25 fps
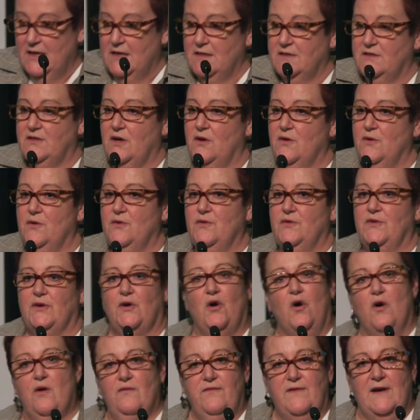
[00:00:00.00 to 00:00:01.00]
So the
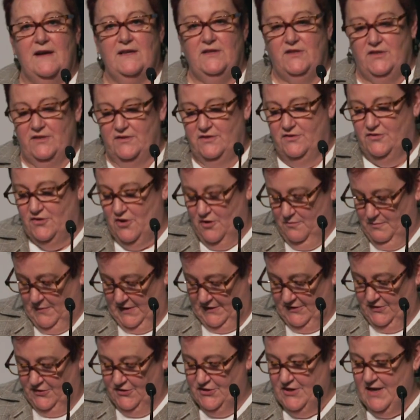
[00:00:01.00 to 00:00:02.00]
core functions don't
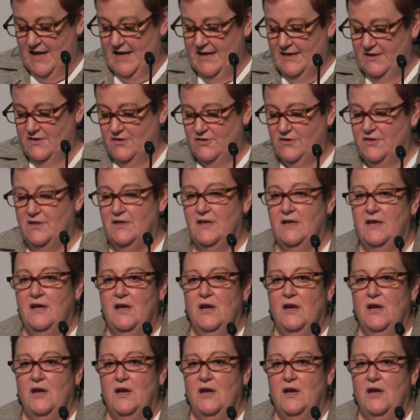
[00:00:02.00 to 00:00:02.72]
much change.